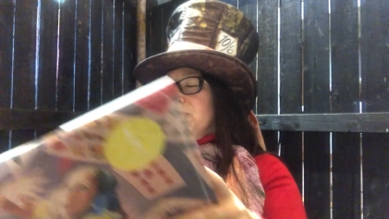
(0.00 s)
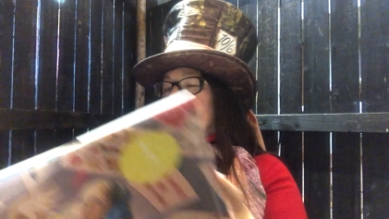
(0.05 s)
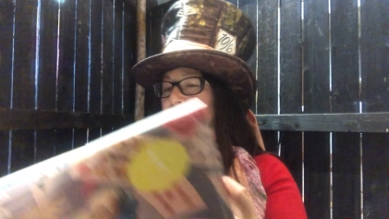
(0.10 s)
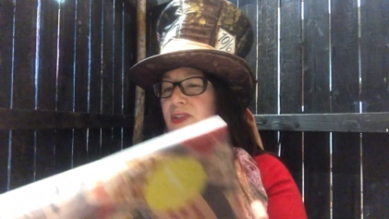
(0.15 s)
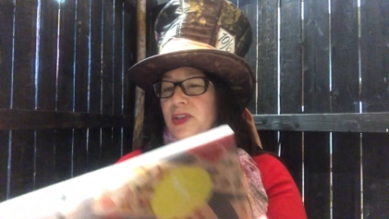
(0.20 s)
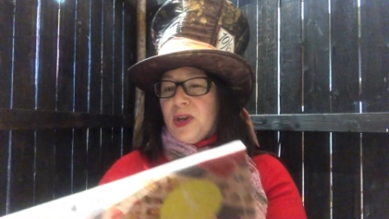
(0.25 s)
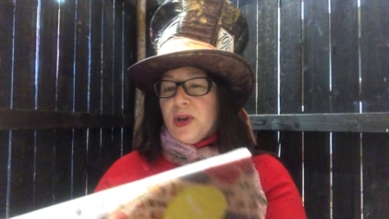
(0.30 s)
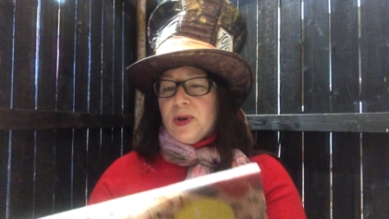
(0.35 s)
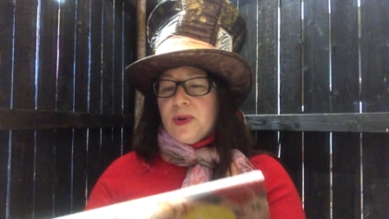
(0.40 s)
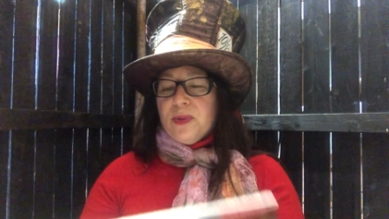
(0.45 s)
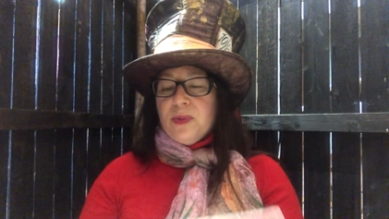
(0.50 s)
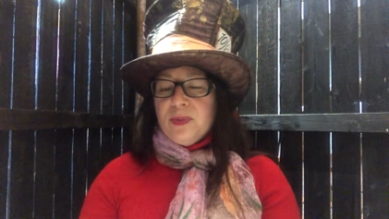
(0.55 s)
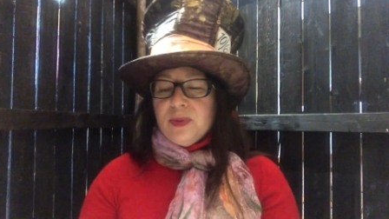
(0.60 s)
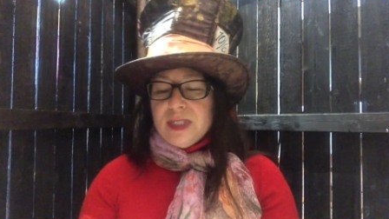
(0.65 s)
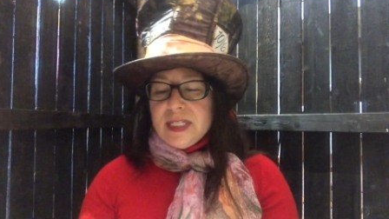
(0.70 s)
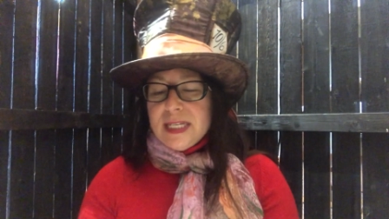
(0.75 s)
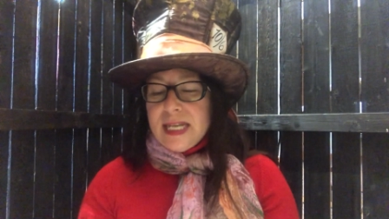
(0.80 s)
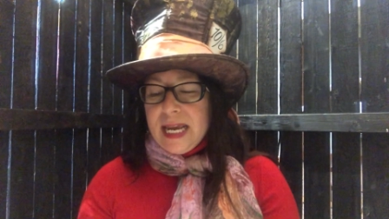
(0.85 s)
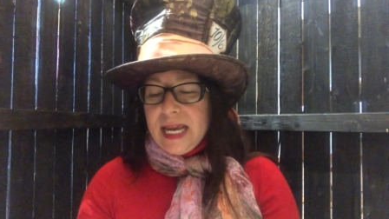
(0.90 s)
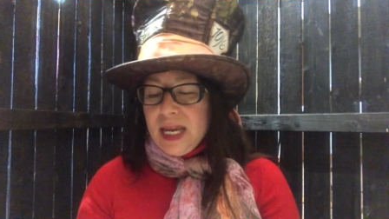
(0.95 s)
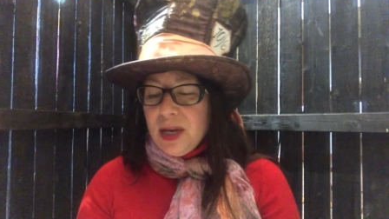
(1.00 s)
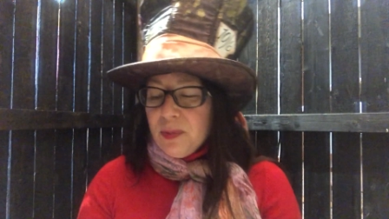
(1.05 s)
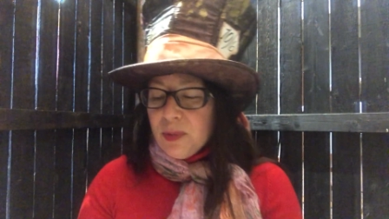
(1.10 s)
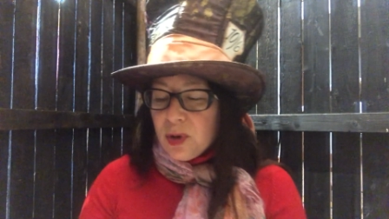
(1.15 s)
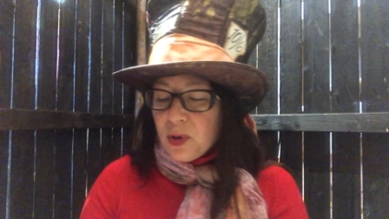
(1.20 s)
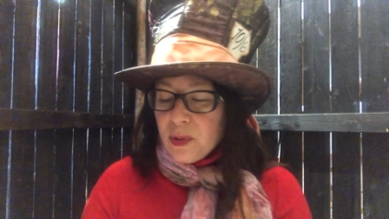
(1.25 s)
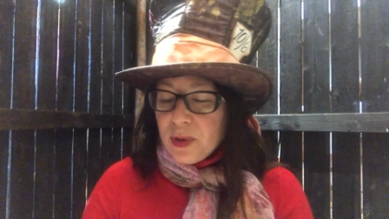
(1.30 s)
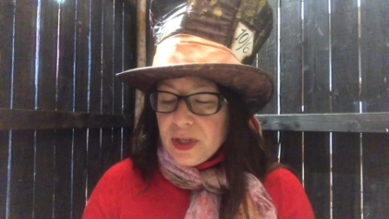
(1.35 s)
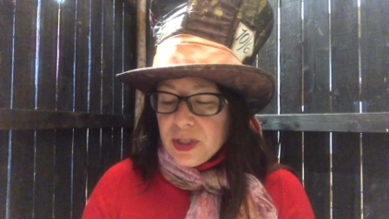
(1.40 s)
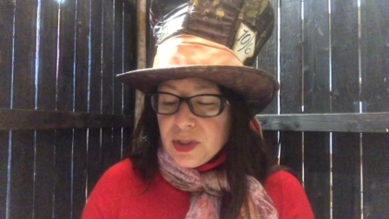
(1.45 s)
So, today we're
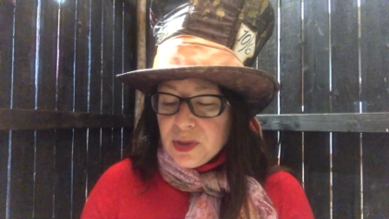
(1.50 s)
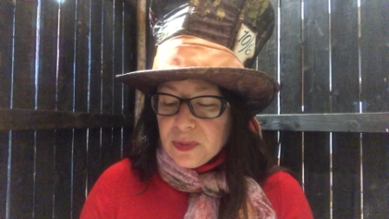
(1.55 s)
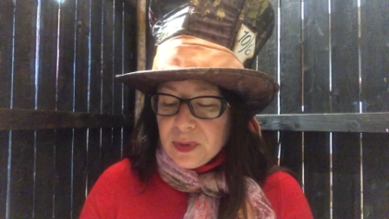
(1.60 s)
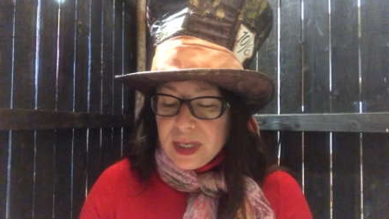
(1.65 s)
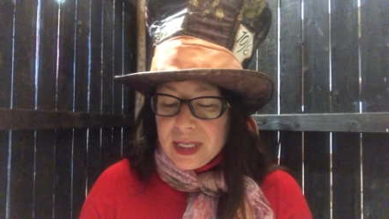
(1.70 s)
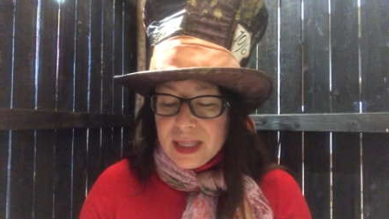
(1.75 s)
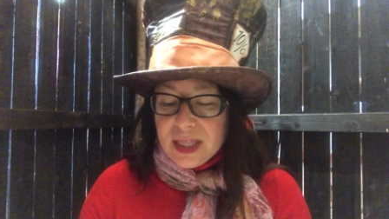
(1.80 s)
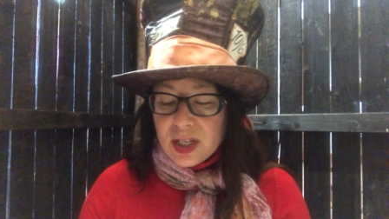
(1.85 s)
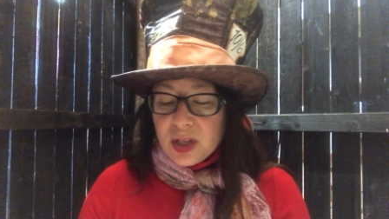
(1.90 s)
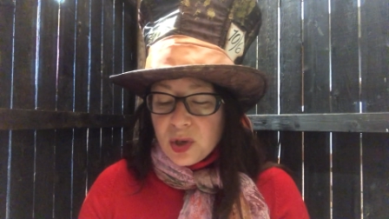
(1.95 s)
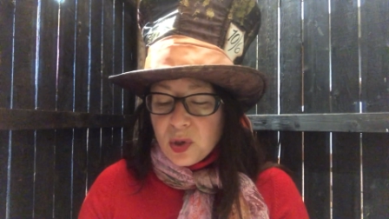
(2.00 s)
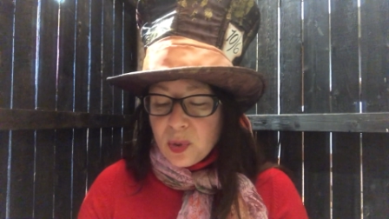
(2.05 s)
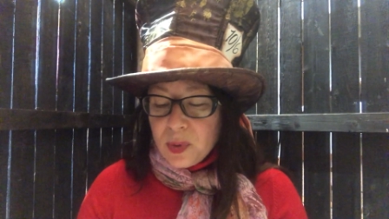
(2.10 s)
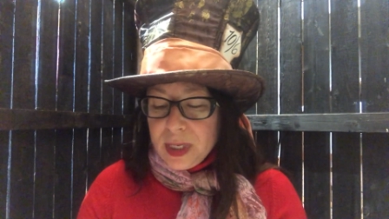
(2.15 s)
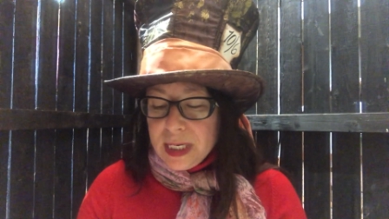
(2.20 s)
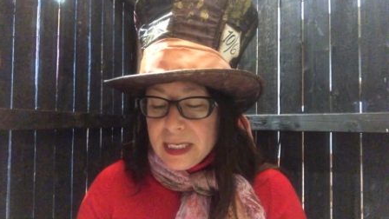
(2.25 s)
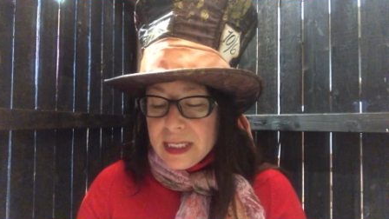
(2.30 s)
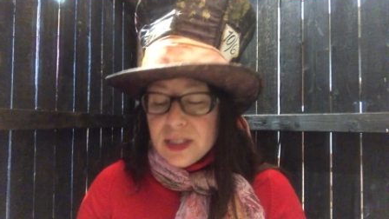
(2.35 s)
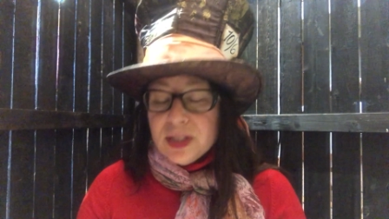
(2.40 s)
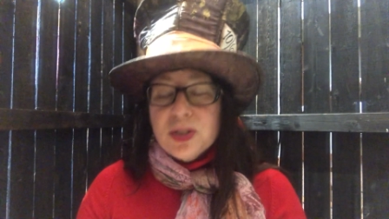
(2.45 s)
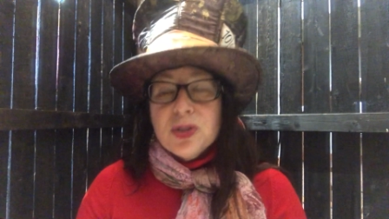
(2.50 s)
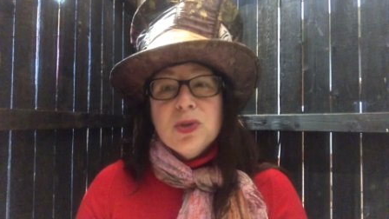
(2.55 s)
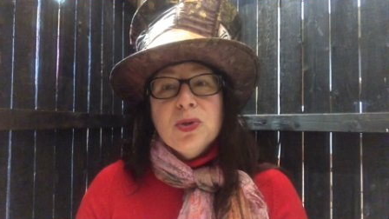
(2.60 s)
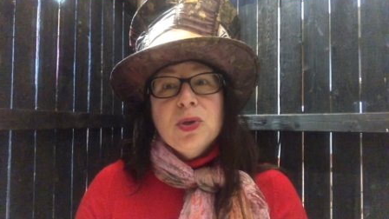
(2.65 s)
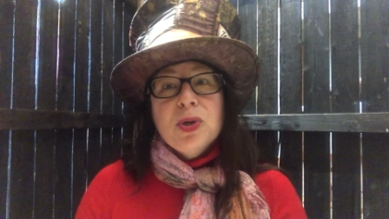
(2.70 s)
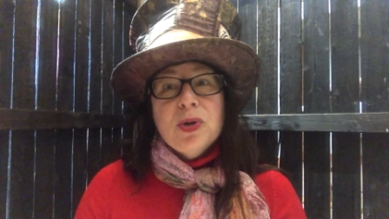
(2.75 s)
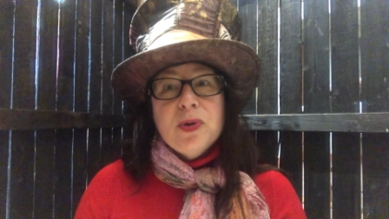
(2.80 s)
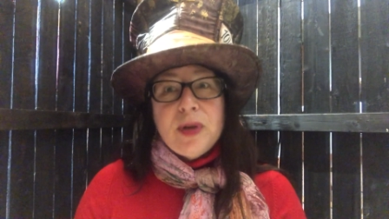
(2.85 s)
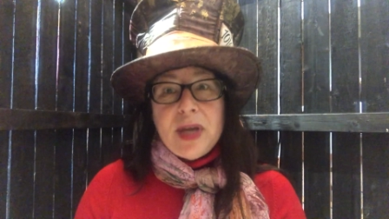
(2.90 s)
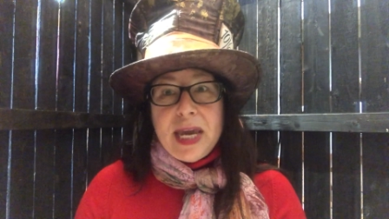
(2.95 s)
going to read The Queen's
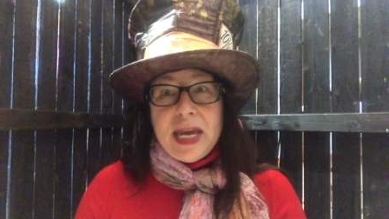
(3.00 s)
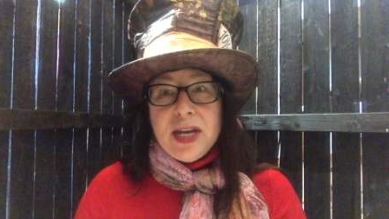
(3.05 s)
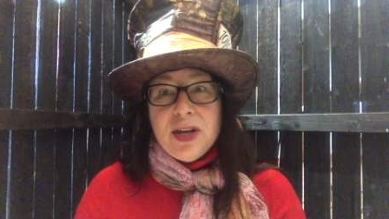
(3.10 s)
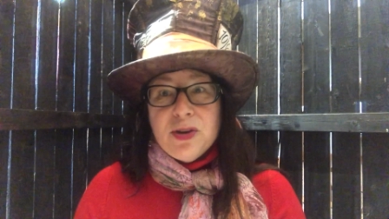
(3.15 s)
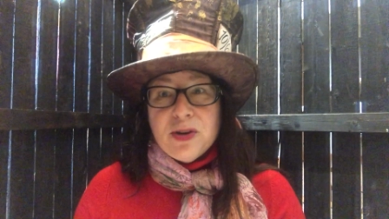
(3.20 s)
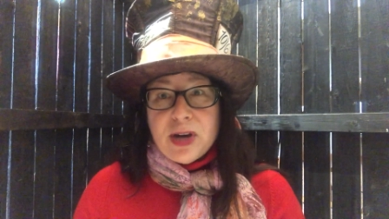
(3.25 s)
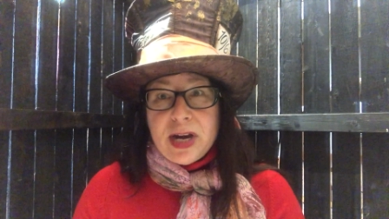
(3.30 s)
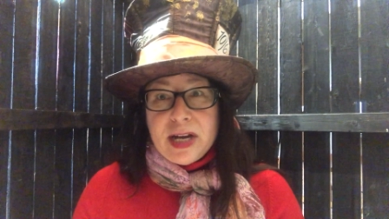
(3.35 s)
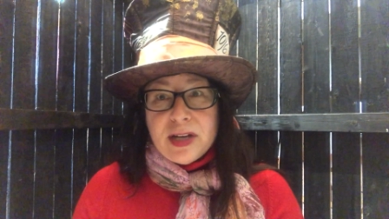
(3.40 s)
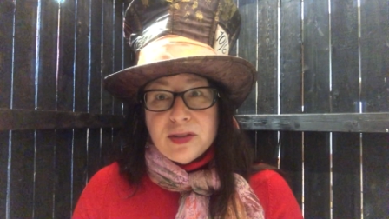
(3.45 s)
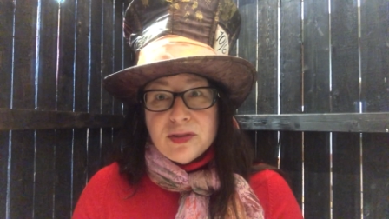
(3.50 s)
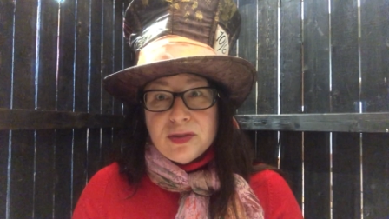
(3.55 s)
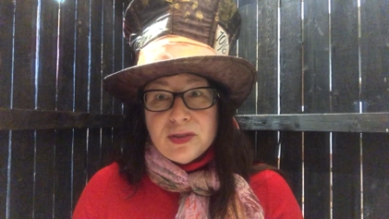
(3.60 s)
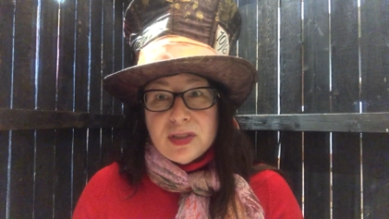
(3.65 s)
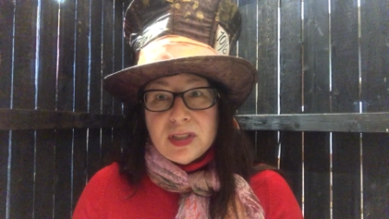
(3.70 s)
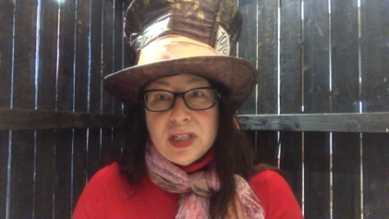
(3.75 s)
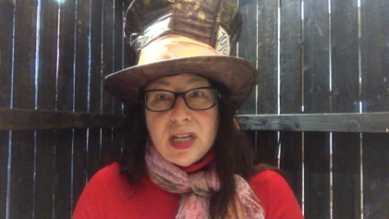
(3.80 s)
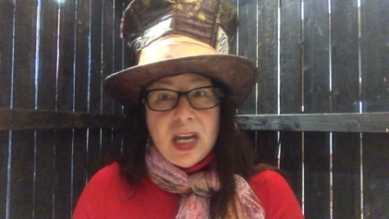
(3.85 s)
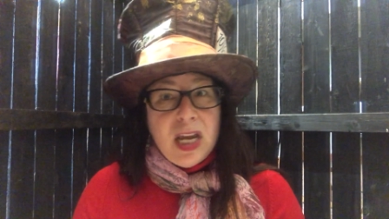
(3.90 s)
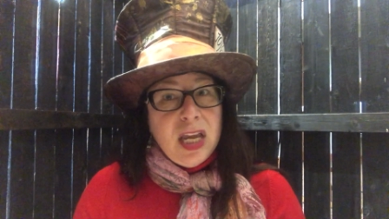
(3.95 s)
Croquet Ground.